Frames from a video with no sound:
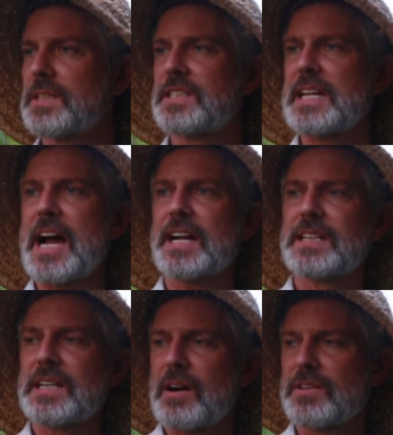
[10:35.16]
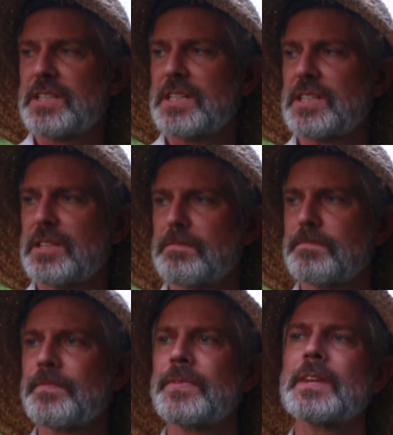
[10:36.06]
stacked our
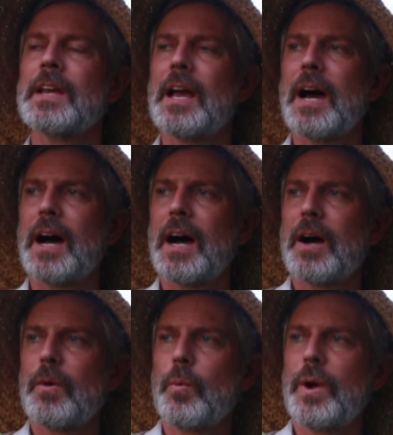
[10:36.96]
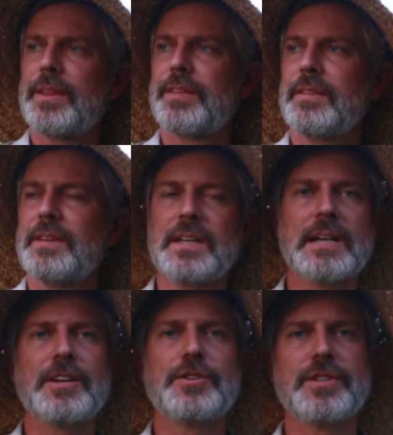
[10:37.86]
system with the
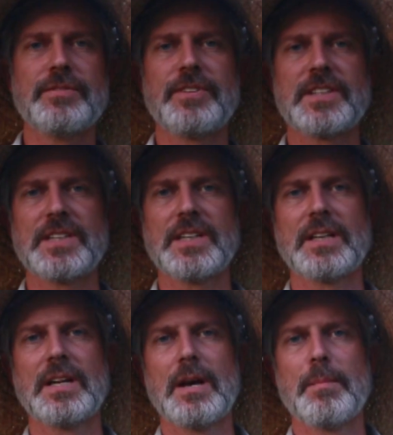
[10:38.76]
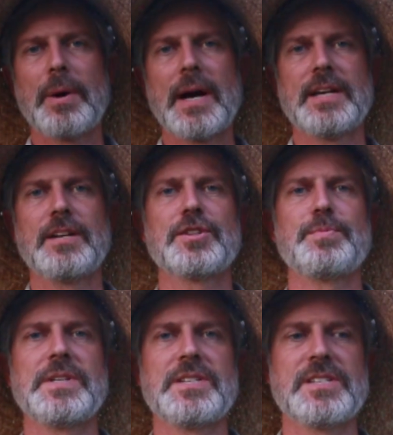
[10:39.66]
nitrogen fixing pioneer
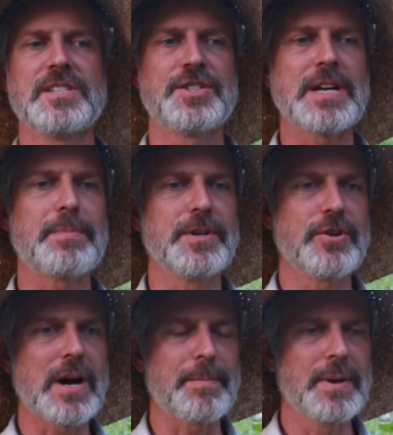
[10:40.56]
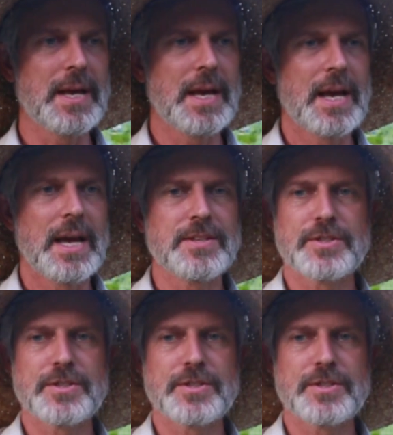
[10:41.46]
species, the chop and drop. And